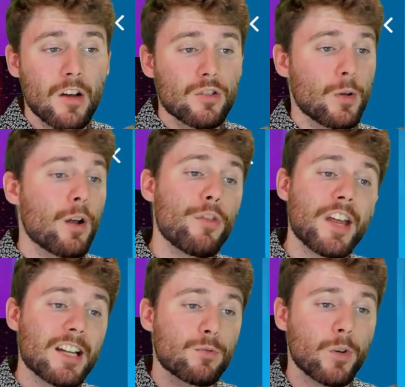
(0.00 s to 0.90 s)
so I don't
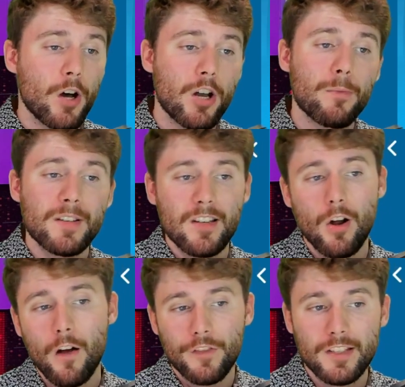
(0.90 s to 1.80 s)
think it's 100%
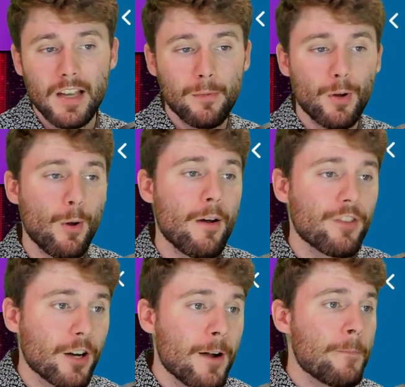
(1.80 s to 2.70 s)
off the table.
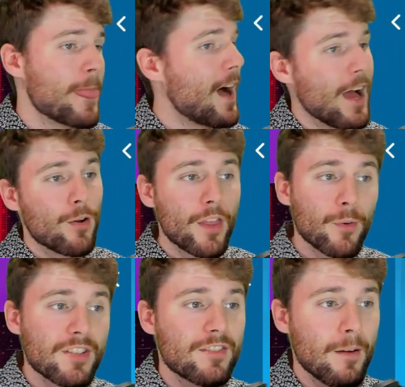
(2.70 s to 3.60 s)
However, I know there
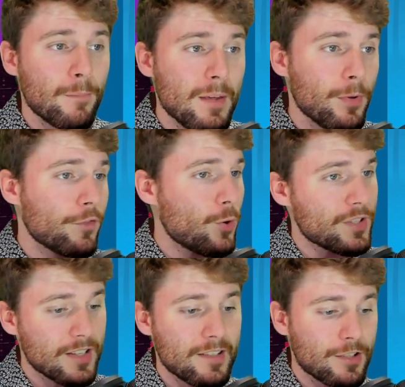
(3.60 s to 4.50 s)
were some people, of
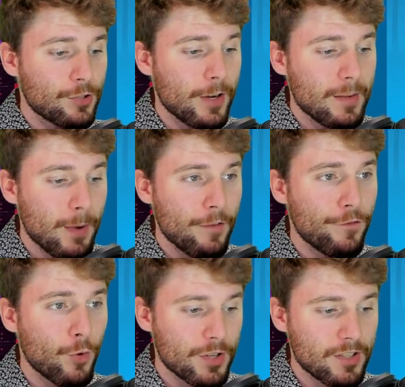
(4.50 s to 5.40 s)
course this is created by
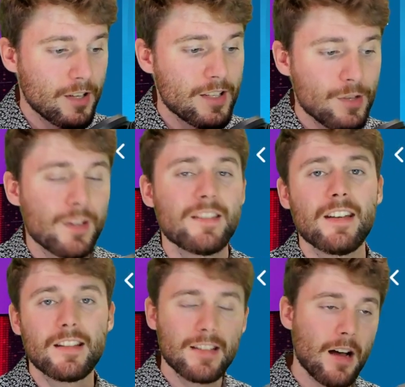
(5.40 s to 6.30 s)
FOURSTUD as you can see
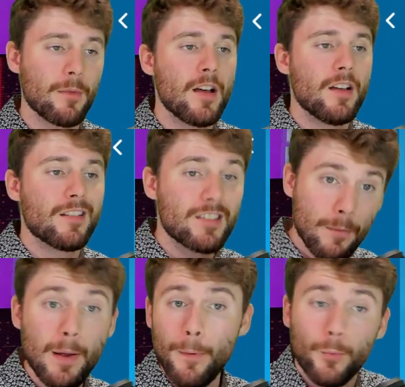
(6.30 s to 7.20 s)
at the top,
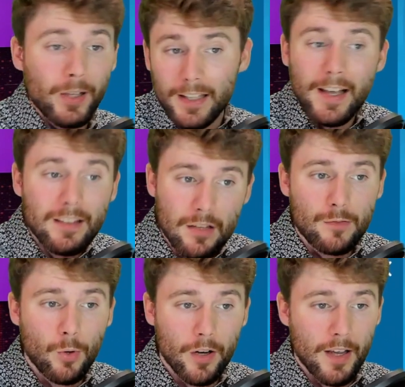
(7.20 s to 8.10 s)
some people really like
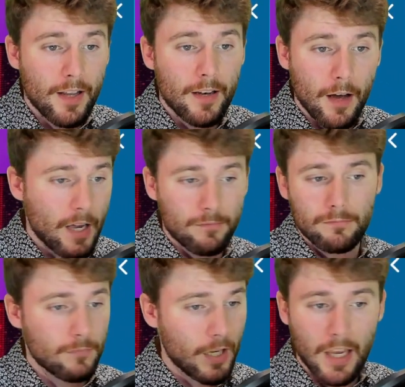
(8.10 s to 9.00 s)
this one, and I
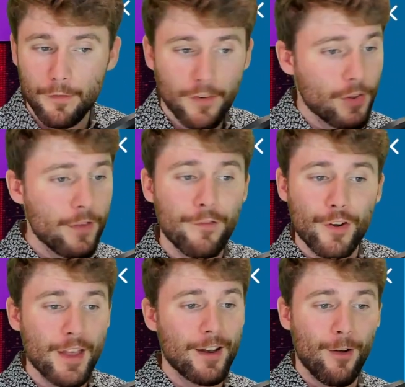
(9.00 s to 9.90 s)
can't fault them
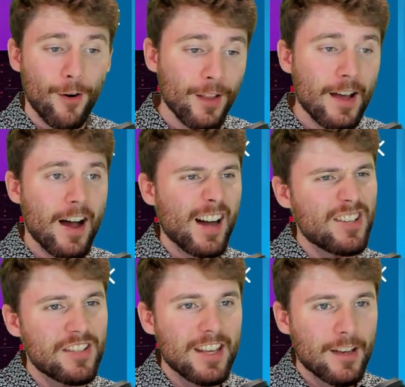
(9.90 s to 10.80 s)
for that at all. I
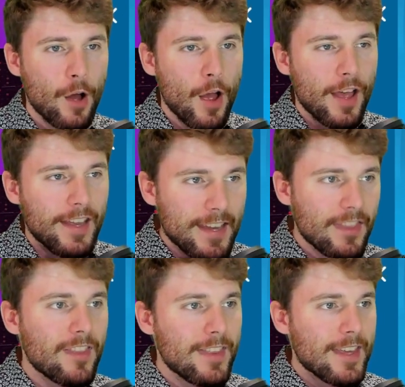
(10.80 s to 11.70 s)
just think
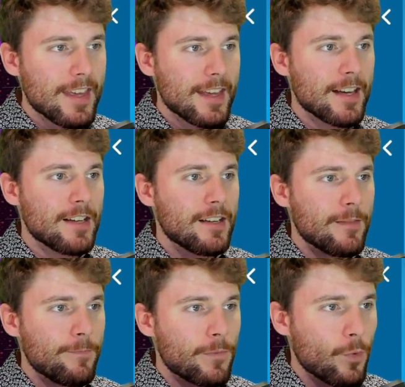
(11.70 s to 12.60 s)

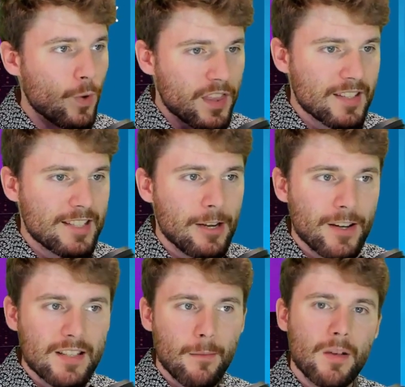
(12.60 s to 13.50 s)
with the
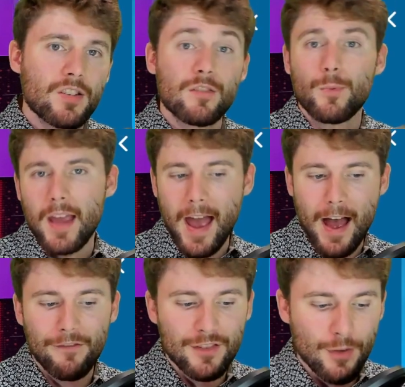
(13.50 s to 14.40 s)
series submissions we
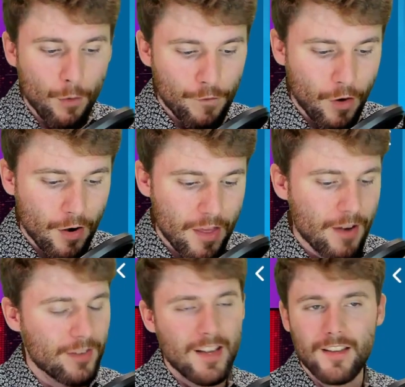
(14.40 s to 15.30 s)
have so far,
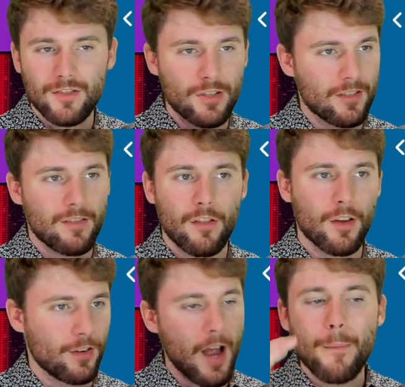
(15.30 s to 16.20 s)
it's just
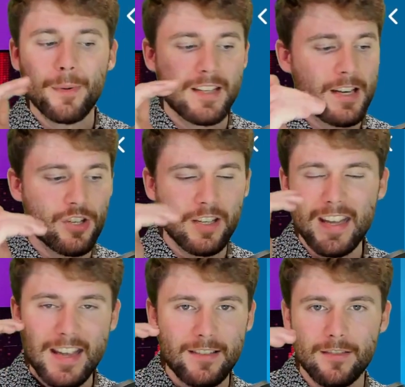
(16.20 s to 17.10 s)
the competition
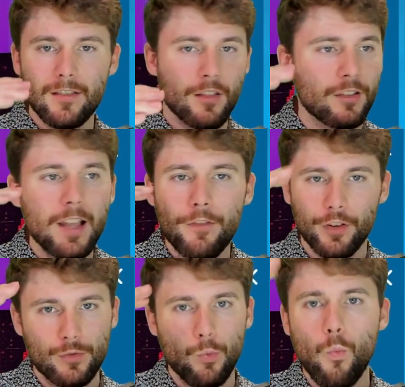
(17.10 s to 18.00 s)
the
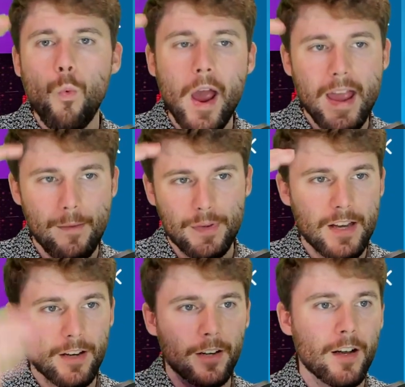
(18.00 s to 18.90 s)
level is way up
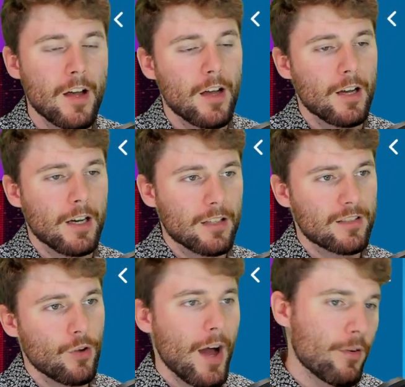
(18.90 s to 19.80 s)
here.
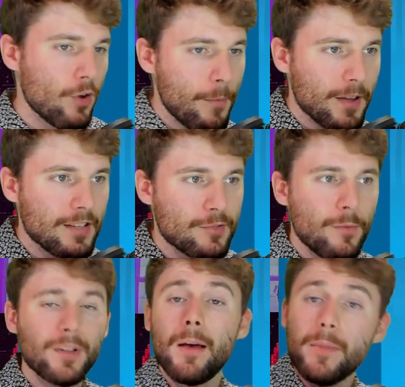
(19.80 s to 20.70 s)
So I don't know about this one,
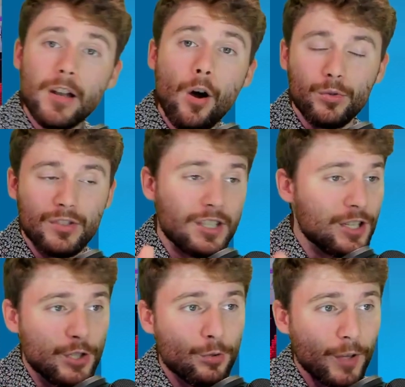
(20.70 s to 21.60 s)
but let me know.
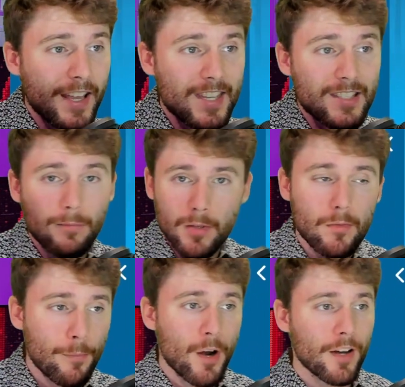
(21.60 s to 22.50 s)
Did you like this
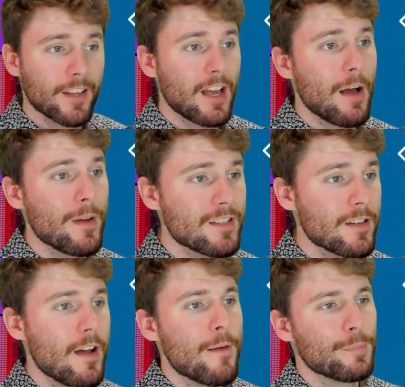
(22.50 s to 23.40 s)
amusement park in the comments?
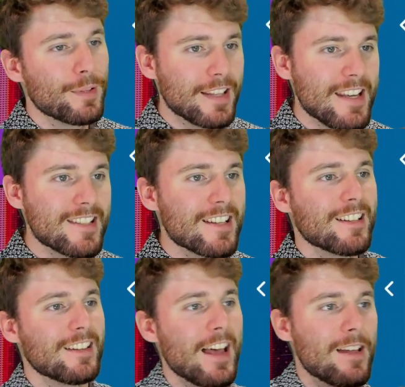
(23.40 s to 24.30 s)
Please
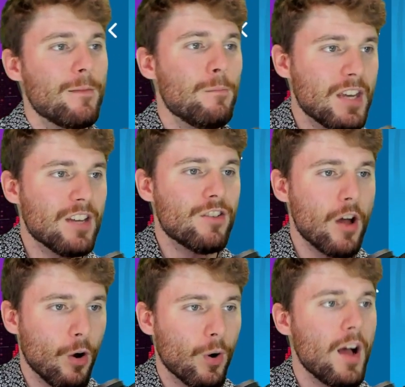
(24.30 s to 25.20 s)
let me
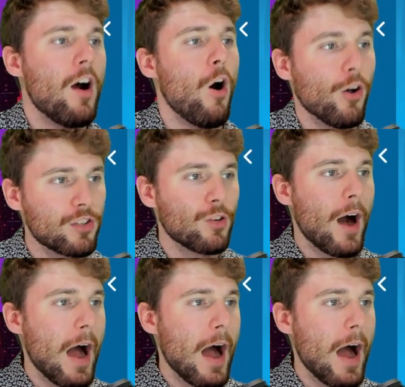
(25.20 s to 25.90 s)
know. Also, I